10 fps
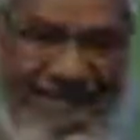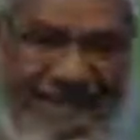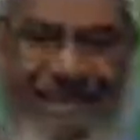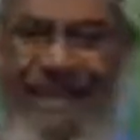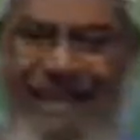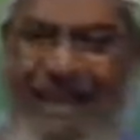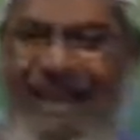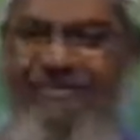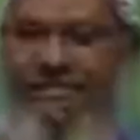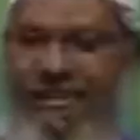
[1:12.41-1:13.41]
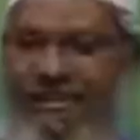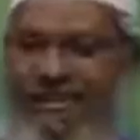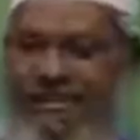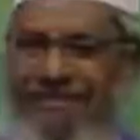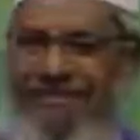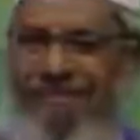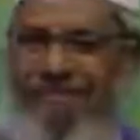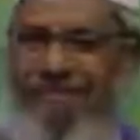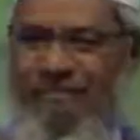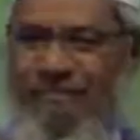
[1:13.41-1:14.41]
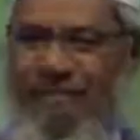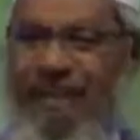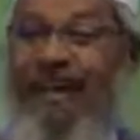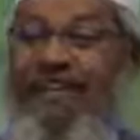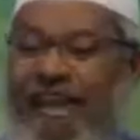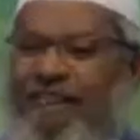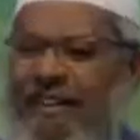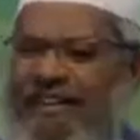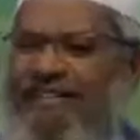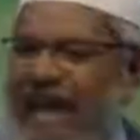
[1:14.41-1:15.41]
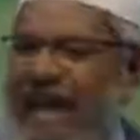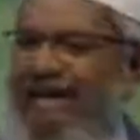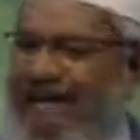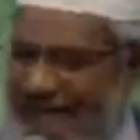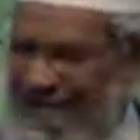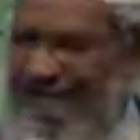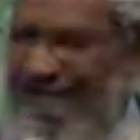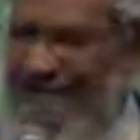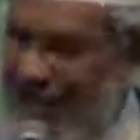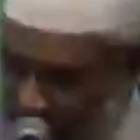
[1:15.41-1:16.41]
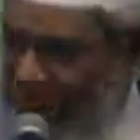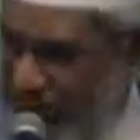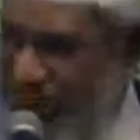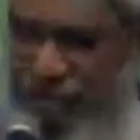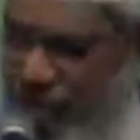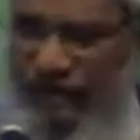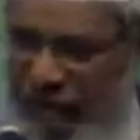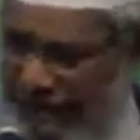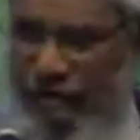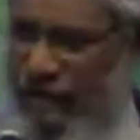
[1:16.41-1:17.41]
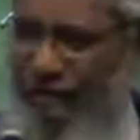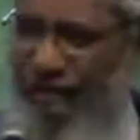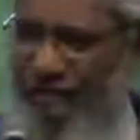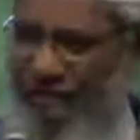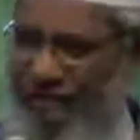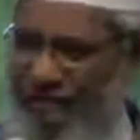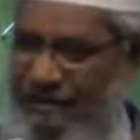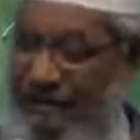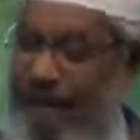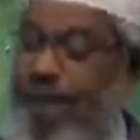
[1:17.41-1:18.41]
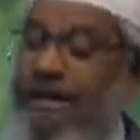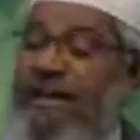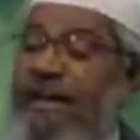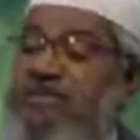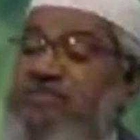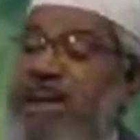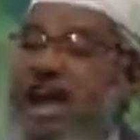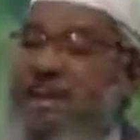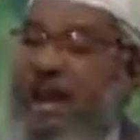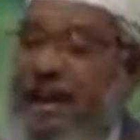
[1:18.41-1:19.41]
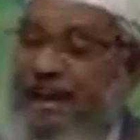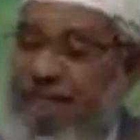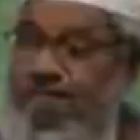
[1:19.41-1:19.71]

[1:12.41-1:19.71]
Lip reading: They can get the contentment in their heart. They are being persecuted without doubt. But in China,